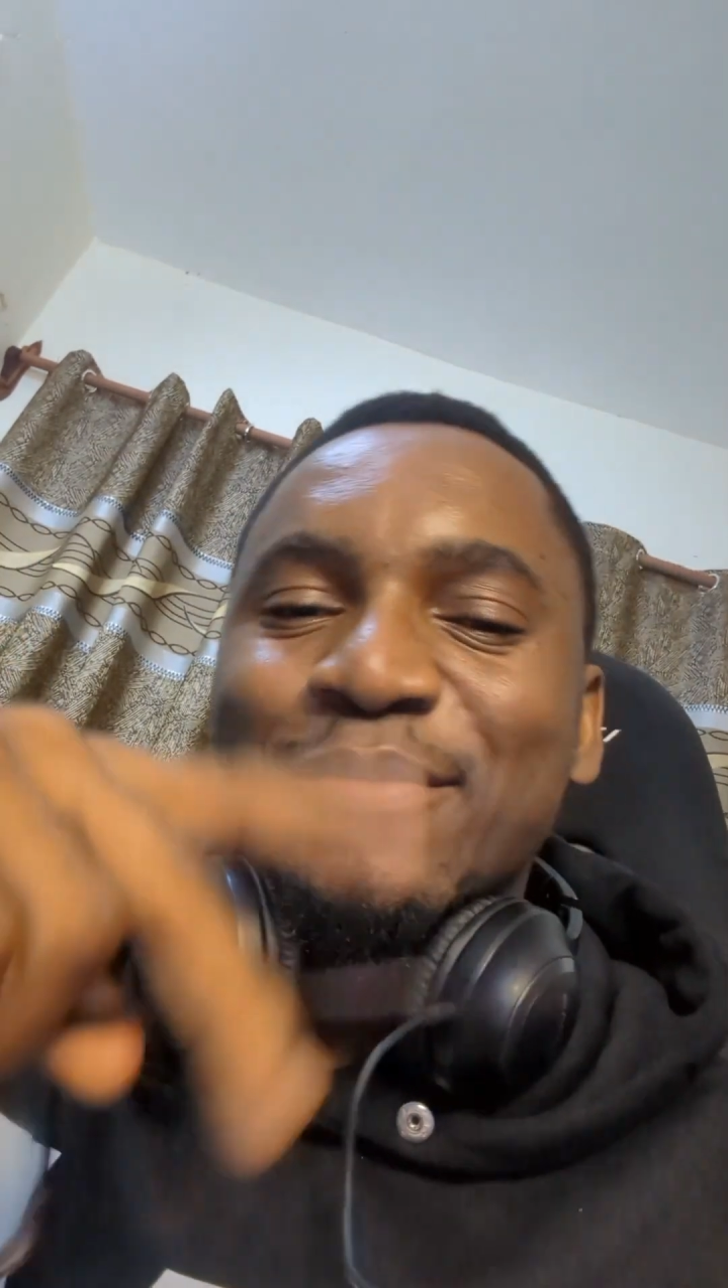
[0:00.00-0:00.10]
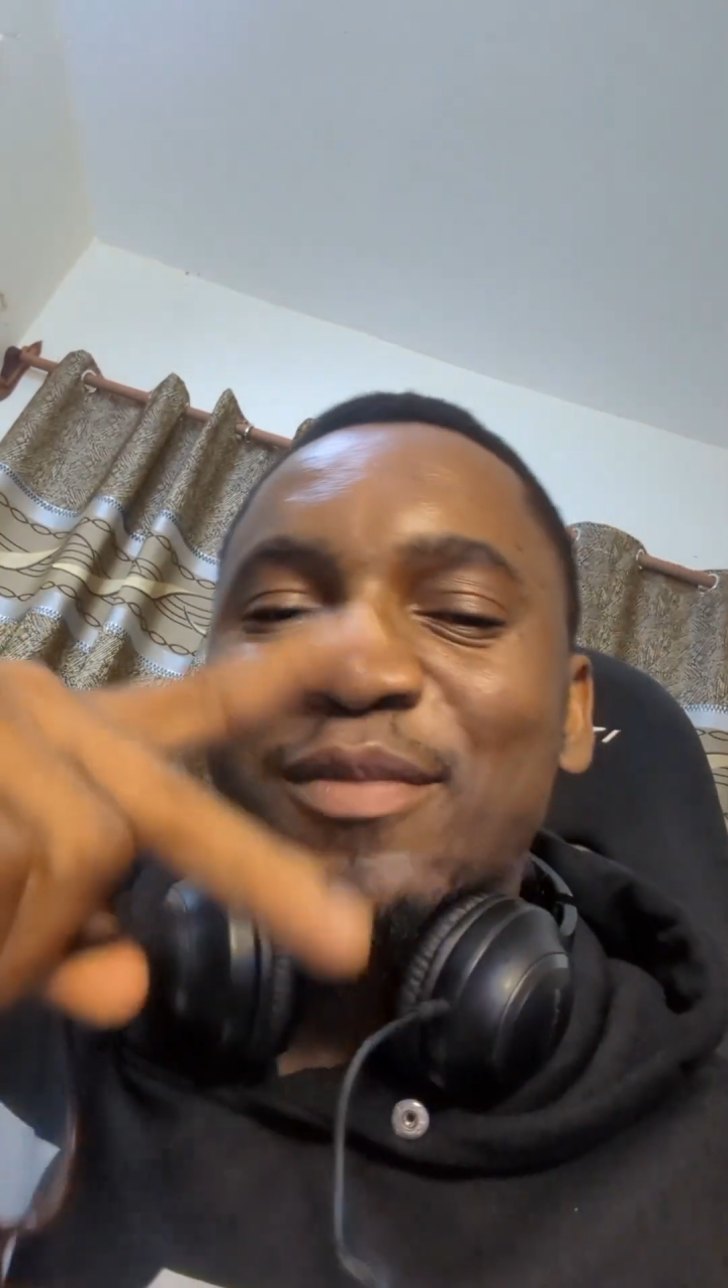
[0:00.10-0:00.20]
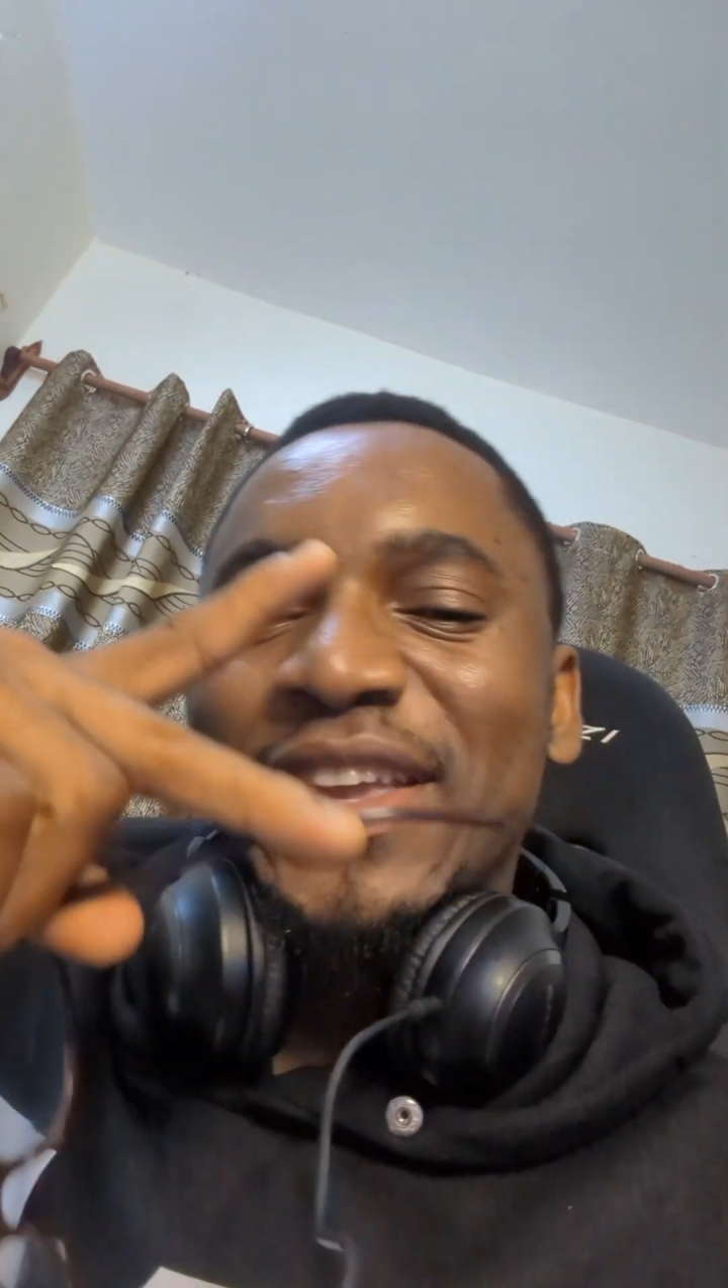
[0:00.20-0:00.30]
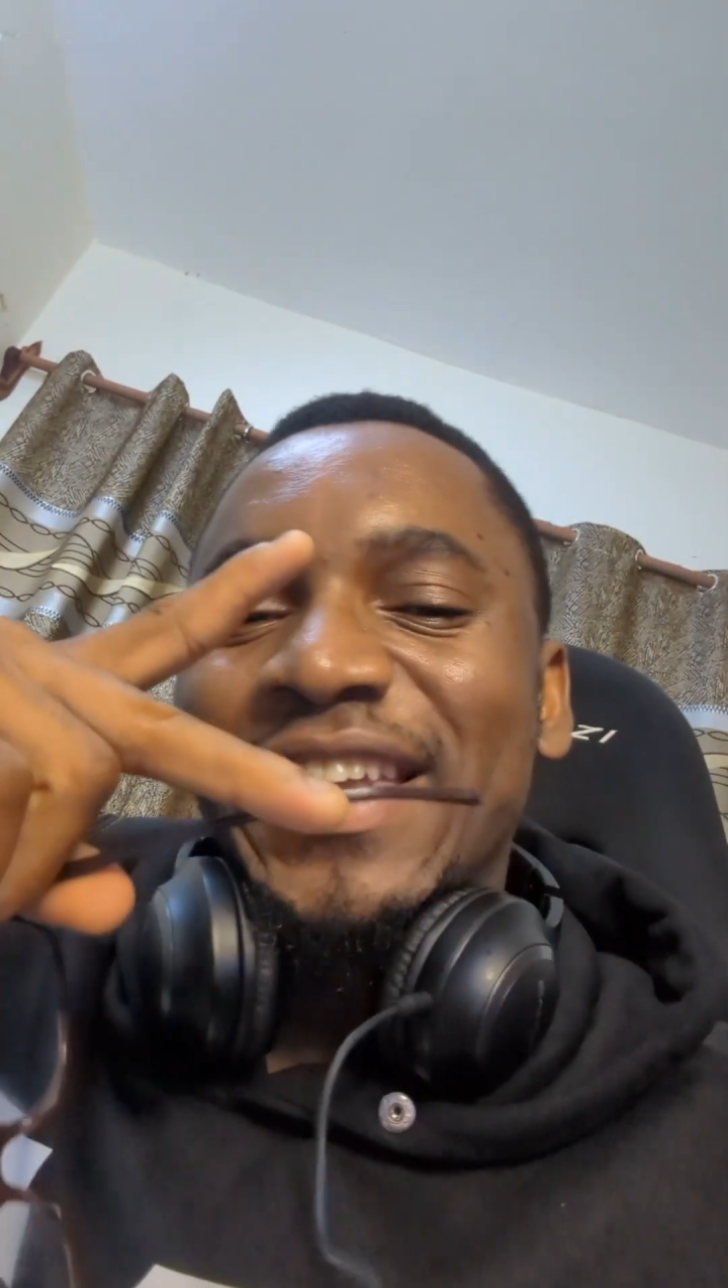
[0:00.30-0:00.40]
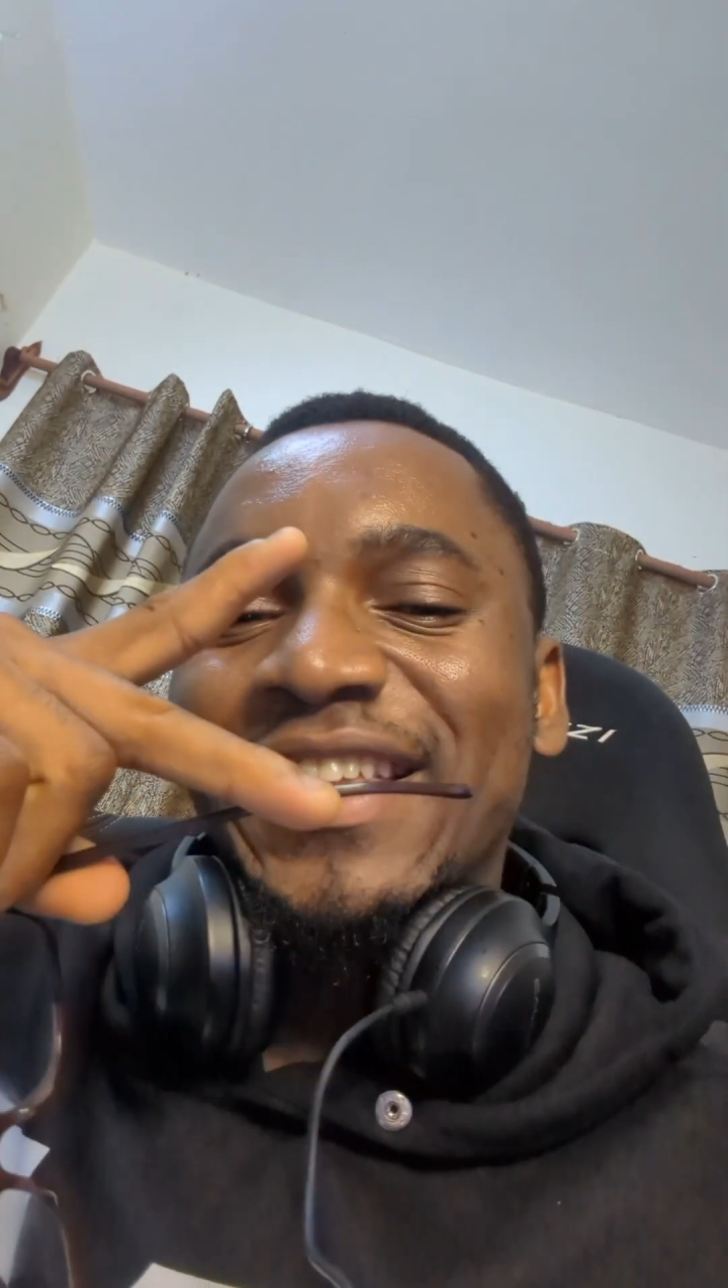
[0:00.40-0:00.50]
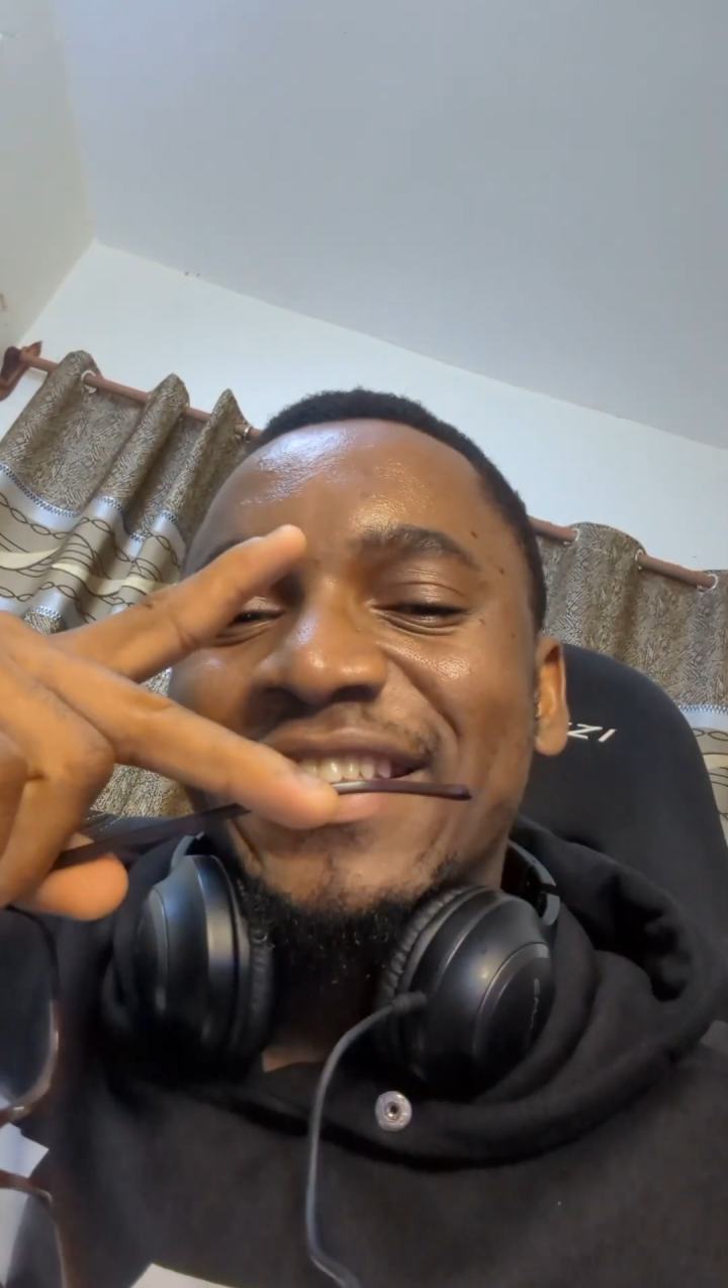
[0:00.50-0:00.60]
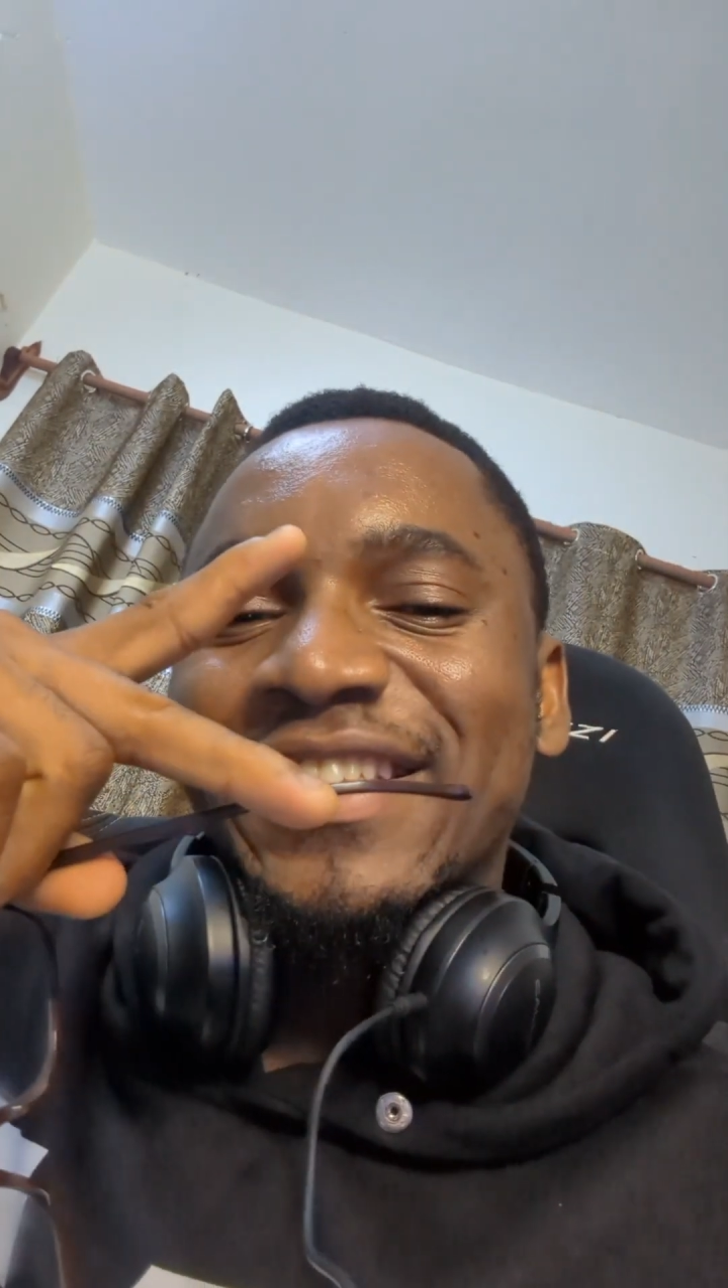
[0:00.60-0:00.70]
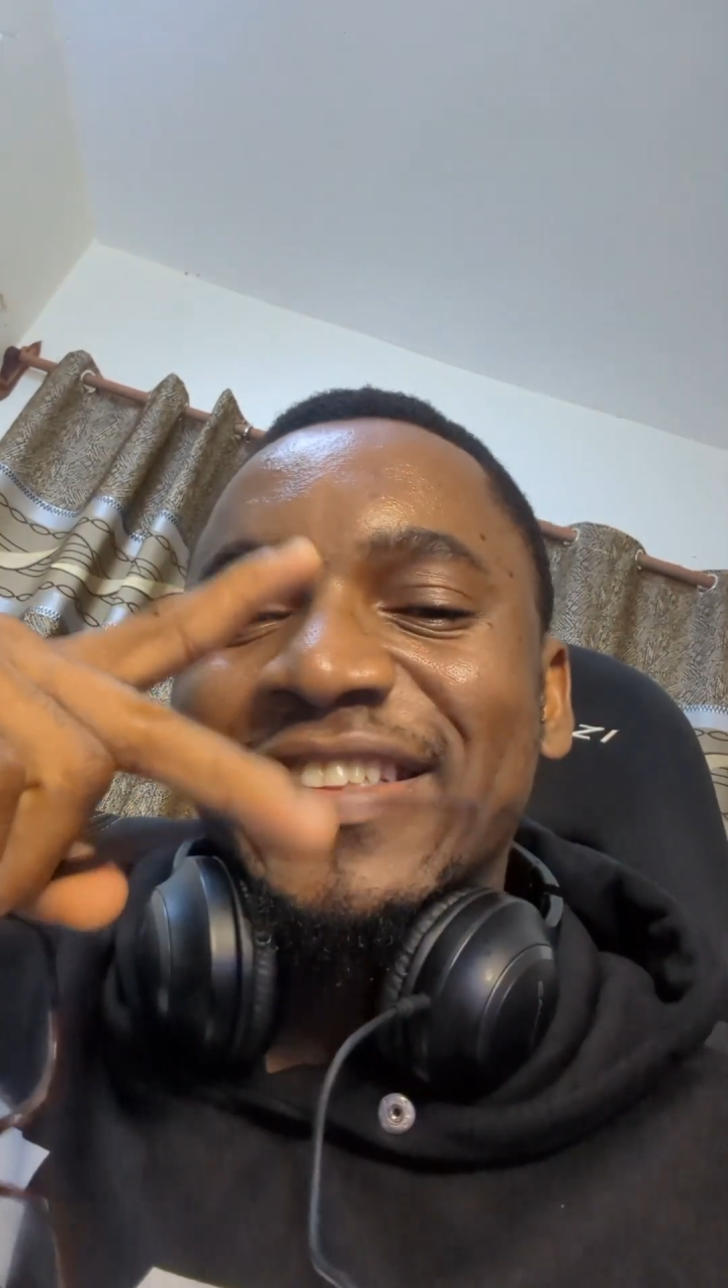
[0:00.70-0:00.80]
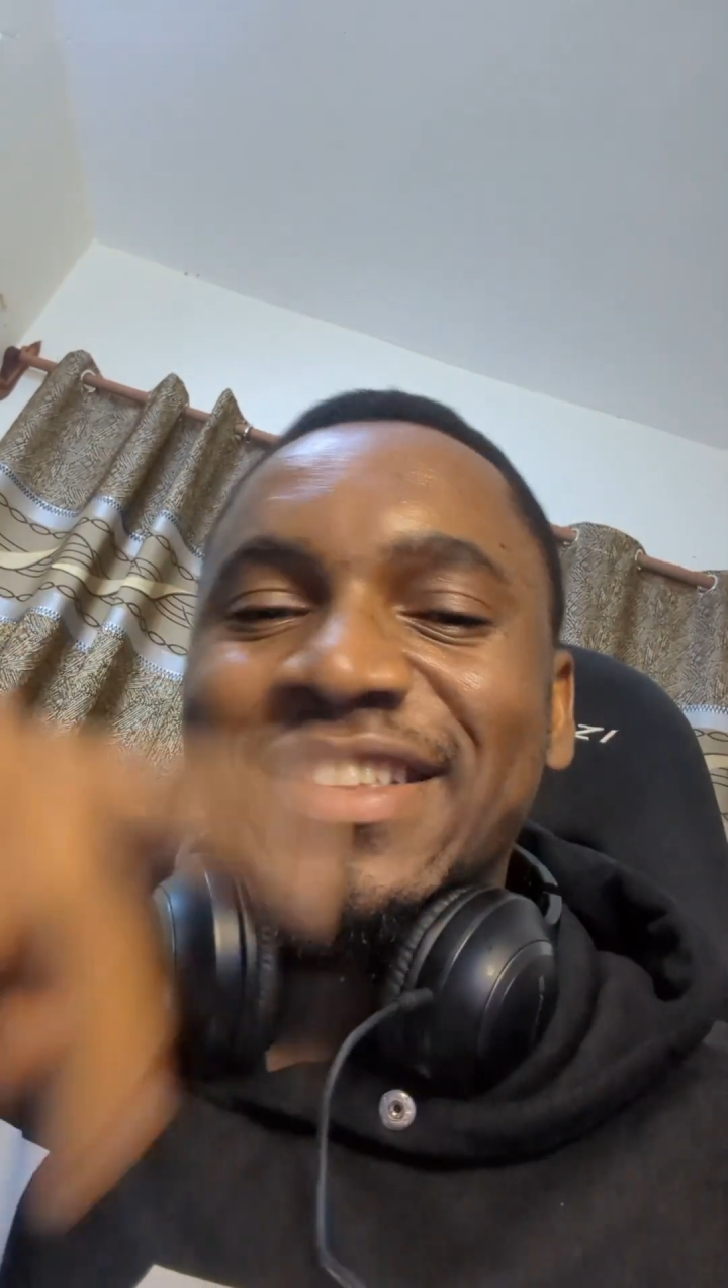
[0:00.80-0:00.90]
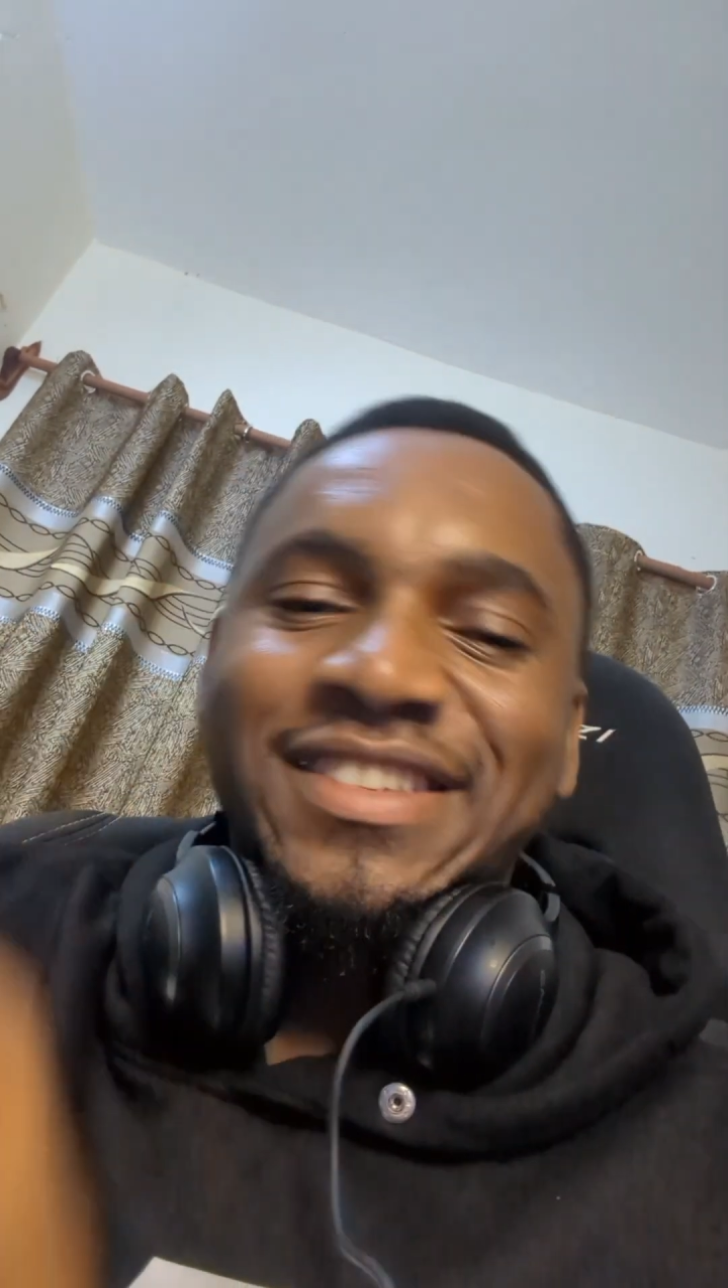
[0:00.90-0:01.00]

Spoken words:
Peace.